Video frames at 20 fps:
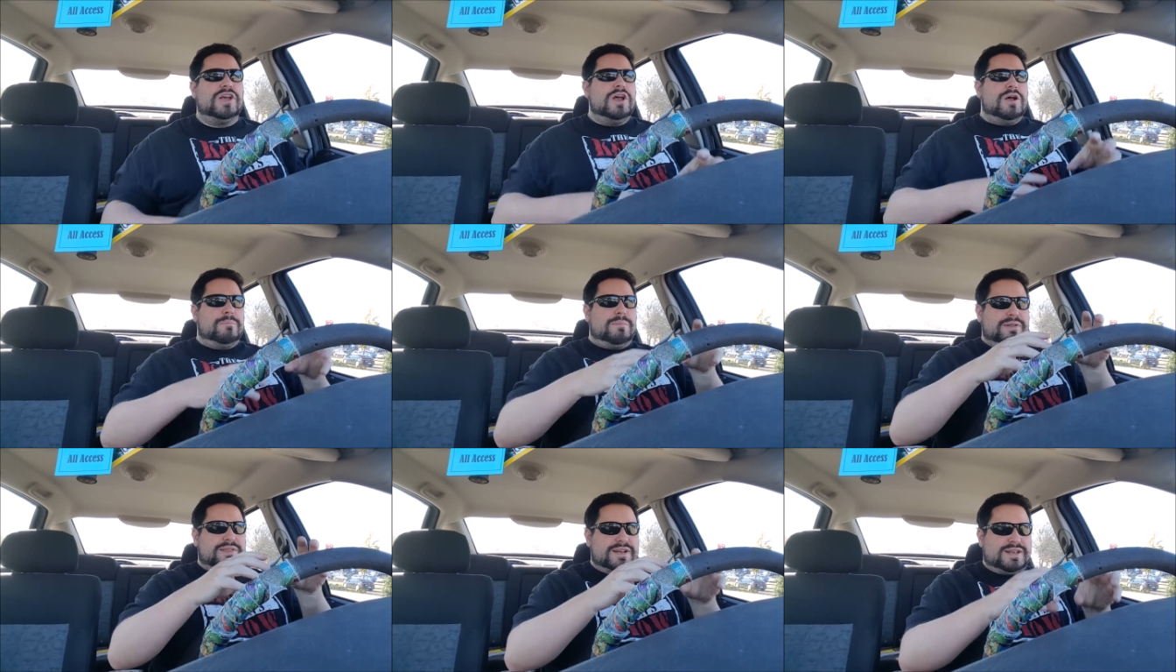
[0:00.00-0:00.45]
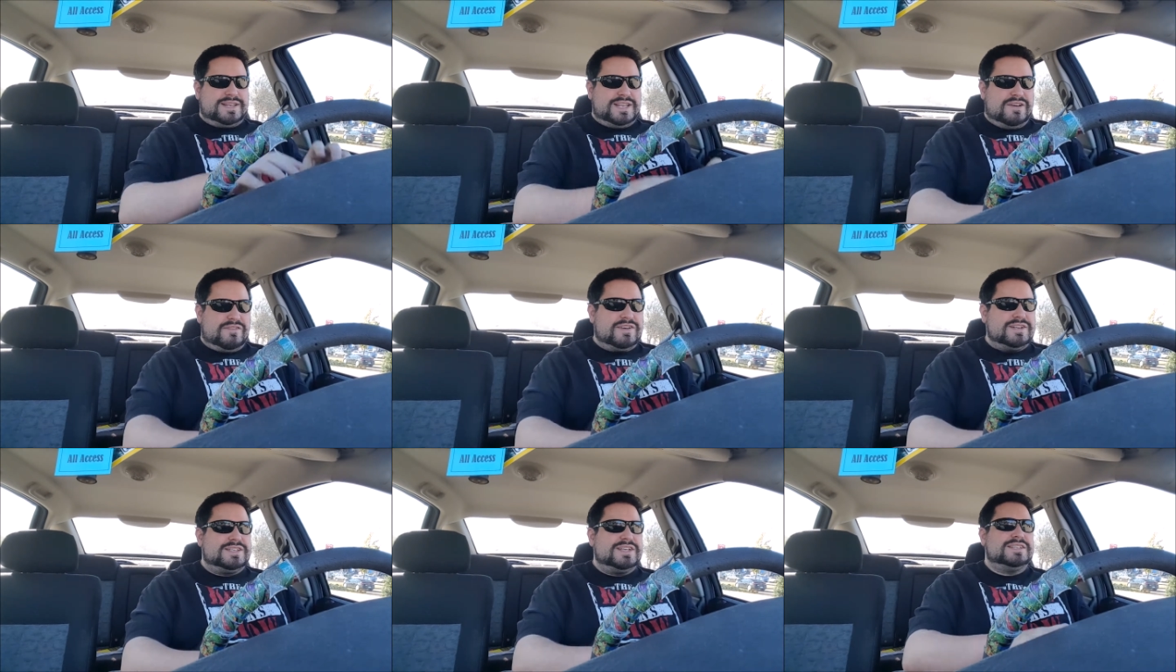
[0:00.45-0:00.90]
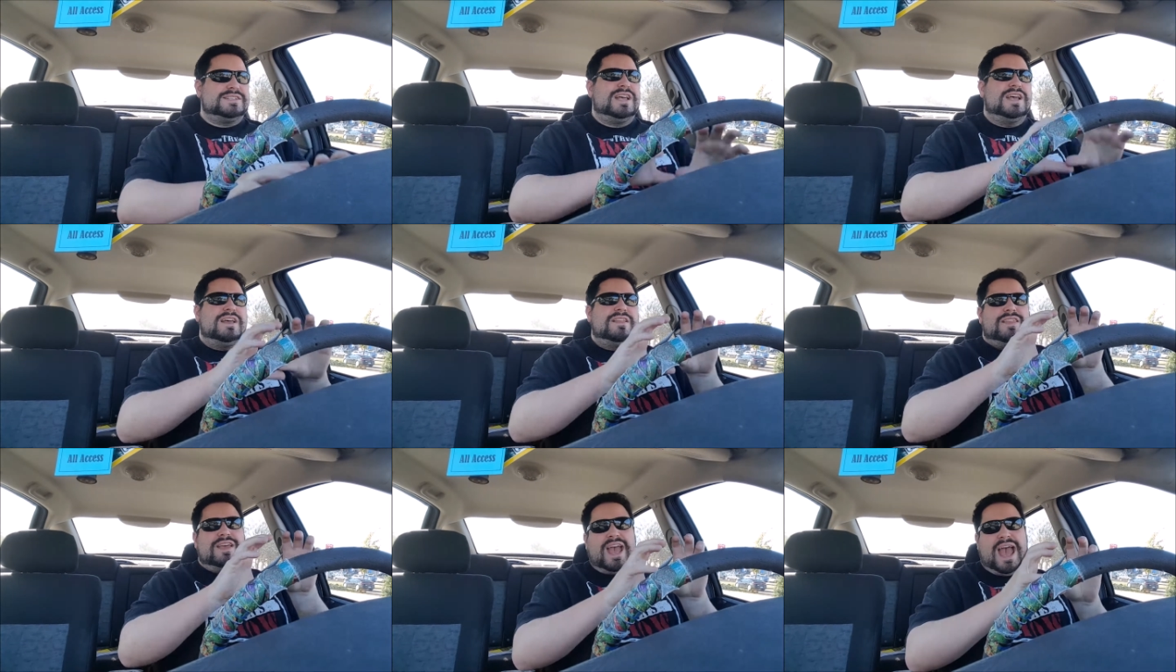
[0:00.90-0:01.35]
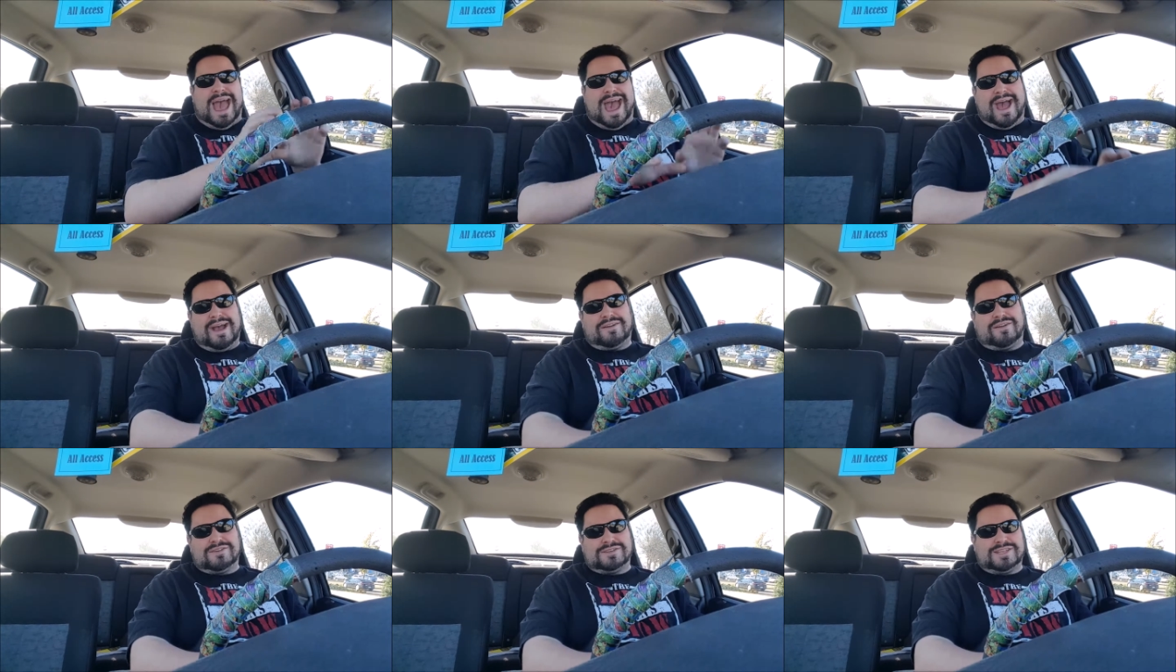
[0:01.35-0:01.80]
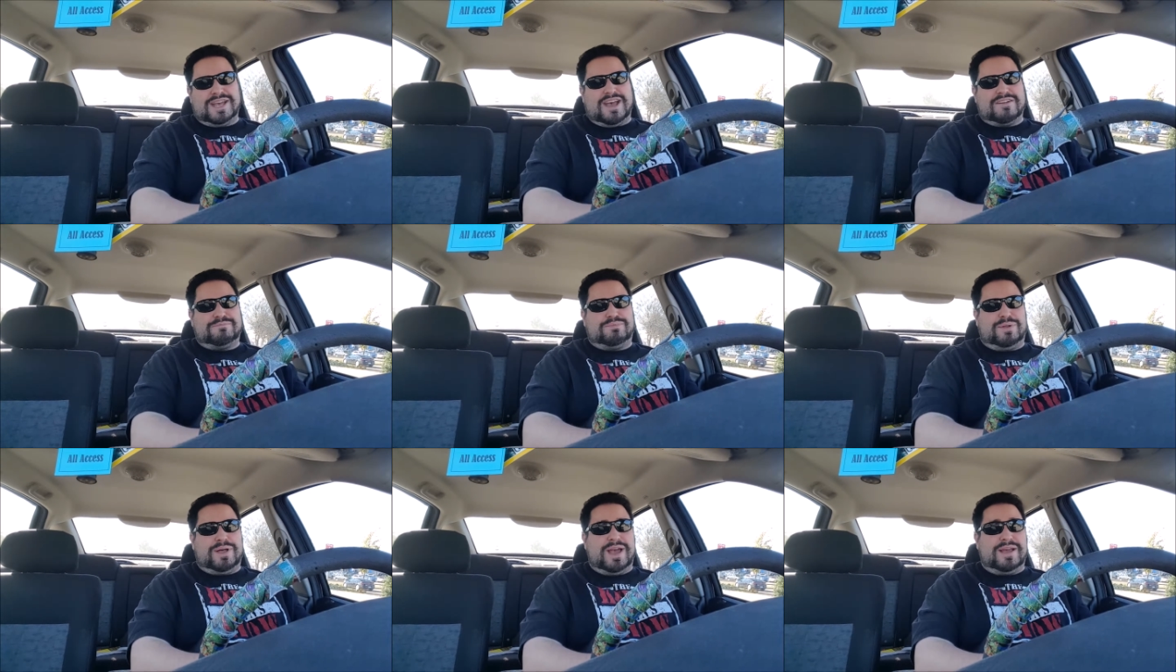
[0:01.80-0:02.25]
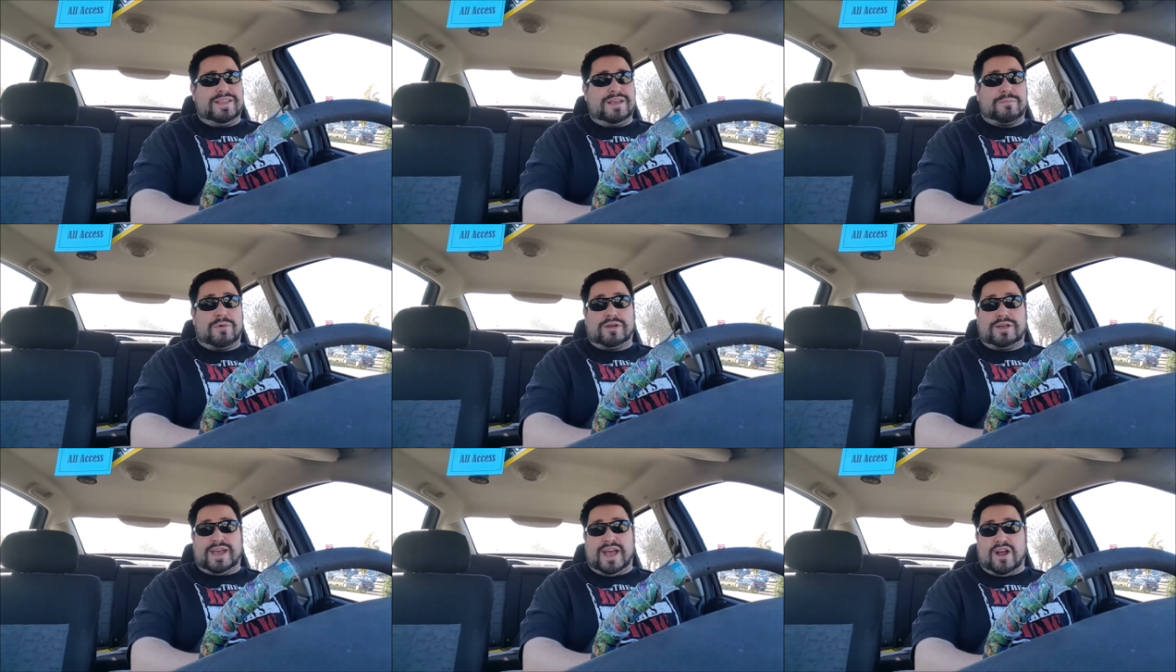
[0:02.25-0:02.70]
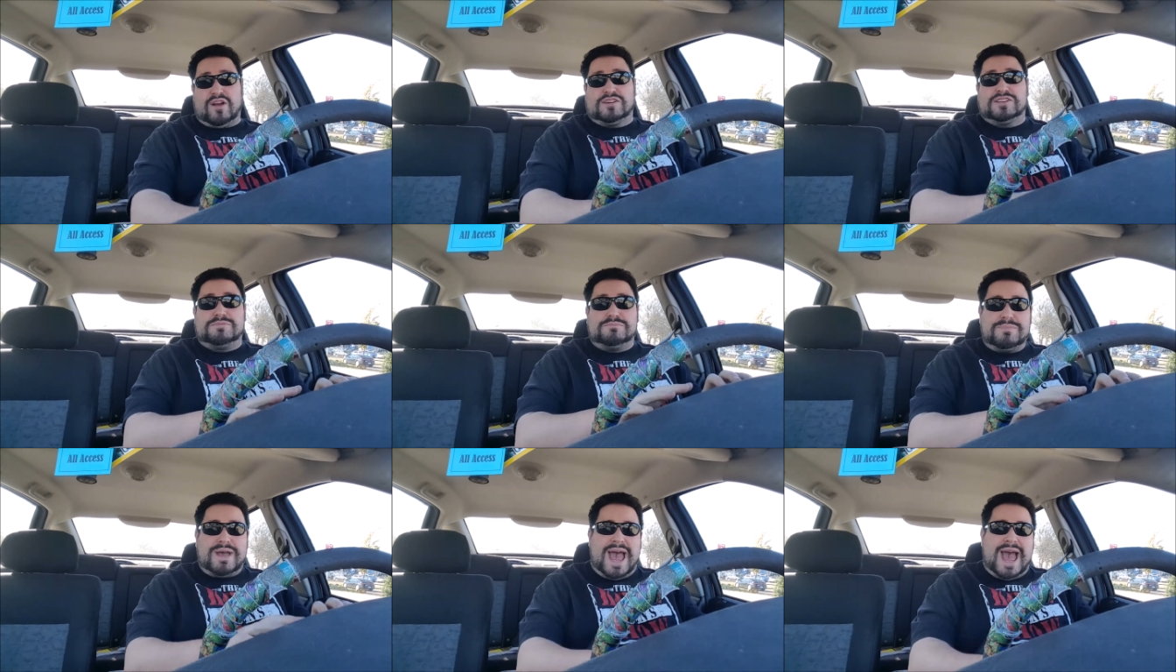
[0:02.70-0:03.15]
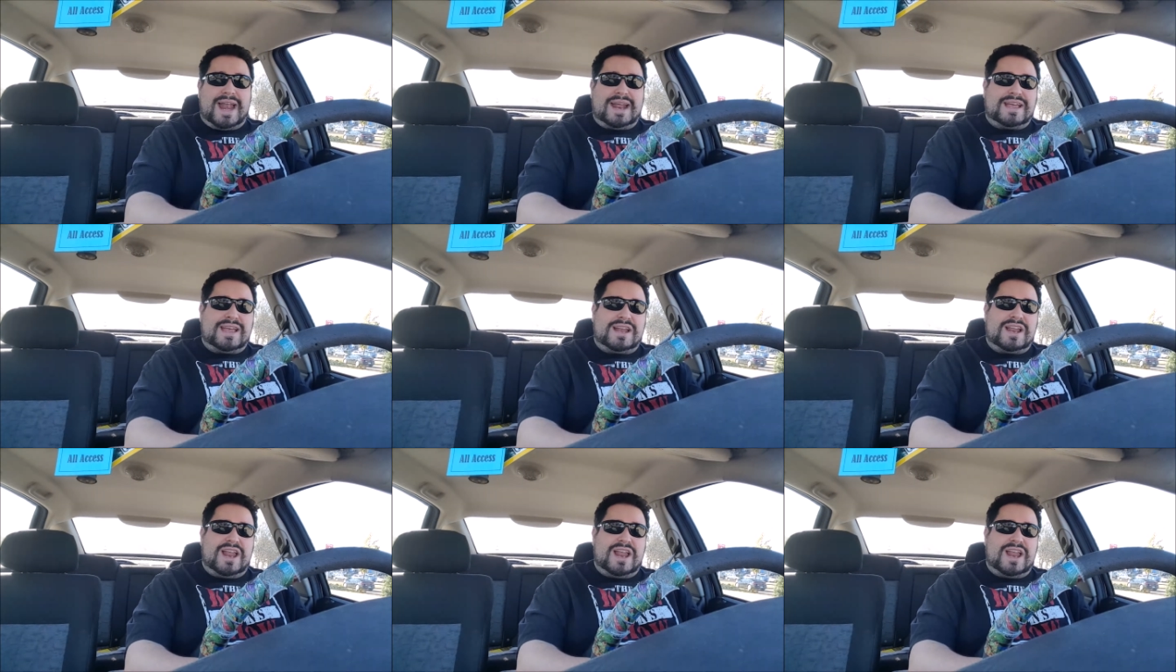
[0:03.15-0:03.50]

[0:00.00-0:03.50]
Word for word: But the difference is the actors they have playing them are charismatic